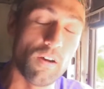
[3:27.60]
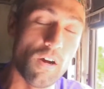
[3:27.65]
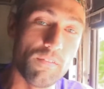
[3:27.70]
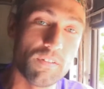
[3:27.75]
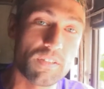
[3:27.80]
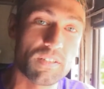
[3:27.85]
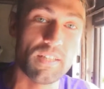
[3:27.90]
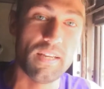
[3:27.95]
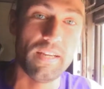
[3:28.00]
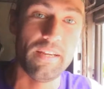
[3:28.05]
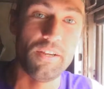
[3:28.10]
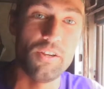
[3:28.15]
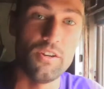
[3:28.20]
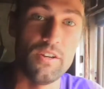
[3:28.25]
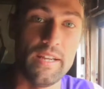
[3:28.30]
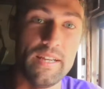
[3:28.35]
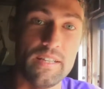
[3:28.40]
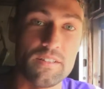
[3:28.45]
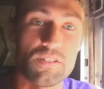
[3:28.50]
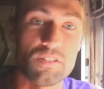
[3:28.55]
obviously you
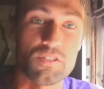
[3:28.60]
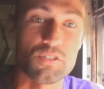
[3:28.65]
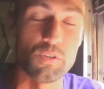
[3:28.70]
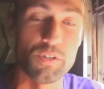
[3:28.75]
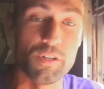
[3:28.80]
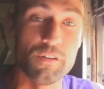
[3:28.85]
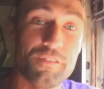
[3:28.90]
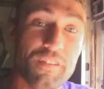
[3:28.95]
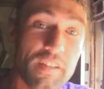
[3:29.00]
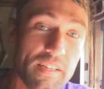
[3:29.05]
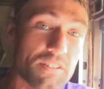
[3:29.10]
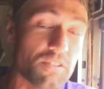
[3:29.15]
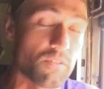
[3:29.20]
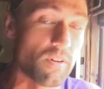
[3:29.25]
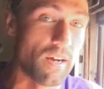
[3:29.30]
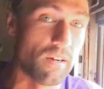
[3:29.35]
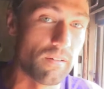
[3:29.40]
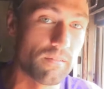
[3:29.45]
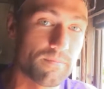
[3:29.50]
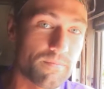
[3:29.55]
need to sort your visa
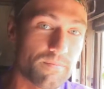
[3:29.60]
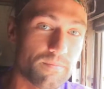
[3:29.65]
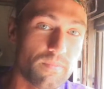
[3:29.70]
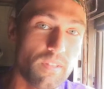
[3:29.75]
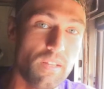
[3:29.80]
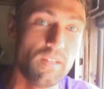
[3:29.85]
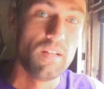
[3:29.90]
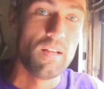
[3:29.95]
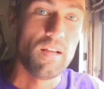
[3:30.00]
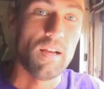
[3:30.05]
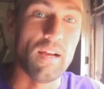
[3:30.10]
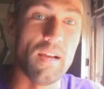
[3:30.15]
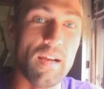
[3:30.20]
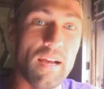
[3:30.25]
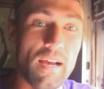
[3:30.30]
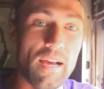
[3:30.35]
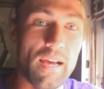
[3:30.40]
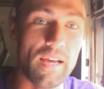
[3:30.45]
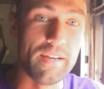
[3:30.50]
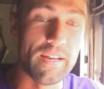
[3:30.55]
out.
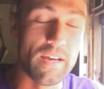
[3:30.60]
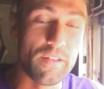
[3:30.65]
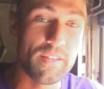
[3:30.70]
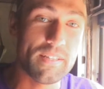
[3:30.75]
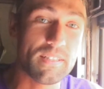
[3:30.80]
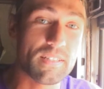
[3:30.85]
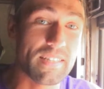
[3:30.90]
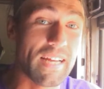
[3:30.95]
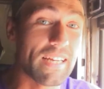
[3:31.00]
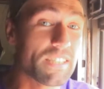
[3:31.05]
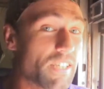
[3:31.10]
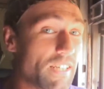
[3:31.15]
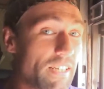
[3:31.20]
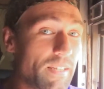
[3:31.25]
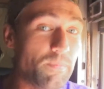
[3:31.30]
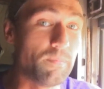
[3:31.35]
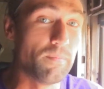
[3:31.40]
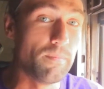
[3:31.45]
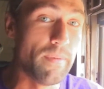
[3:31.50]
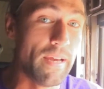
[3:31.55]
Now this is
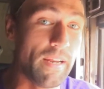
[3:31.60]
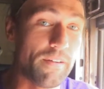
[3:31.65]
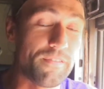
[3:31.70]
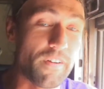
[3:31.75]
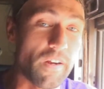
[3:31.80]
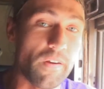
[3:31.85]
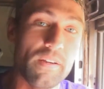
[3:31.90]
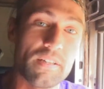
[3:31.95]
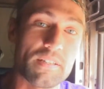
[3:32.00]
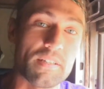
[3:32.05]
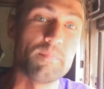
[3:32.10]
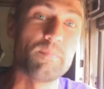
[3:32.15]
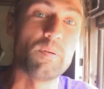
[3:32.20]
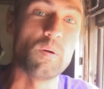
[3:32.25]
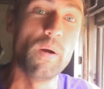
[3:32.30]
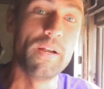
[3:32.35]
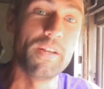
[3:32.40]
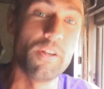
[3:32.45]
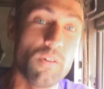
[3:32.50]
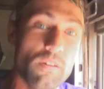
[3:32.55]
actually made very
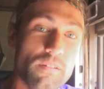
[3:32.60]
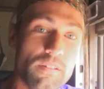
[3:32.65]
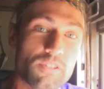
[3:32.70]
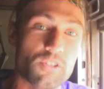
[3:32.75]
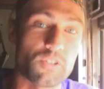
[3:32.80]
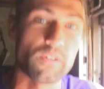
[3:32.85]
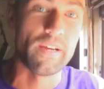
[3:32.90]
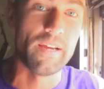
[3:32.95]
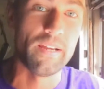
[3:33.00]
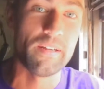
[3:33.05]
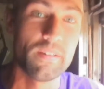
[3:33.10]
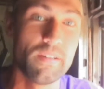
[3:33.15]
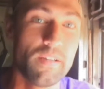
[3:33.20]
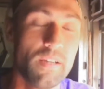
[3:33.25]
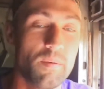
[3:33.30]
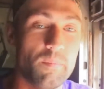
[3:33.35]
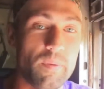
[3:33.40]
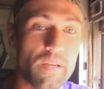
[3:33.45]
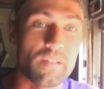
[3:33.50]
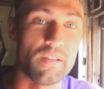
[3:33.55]
simple when you're on the train,
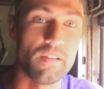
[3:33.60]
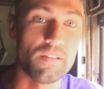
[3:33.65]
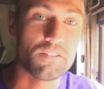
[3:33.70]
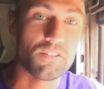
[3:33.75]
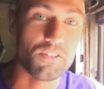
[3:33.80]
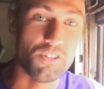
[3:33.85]
because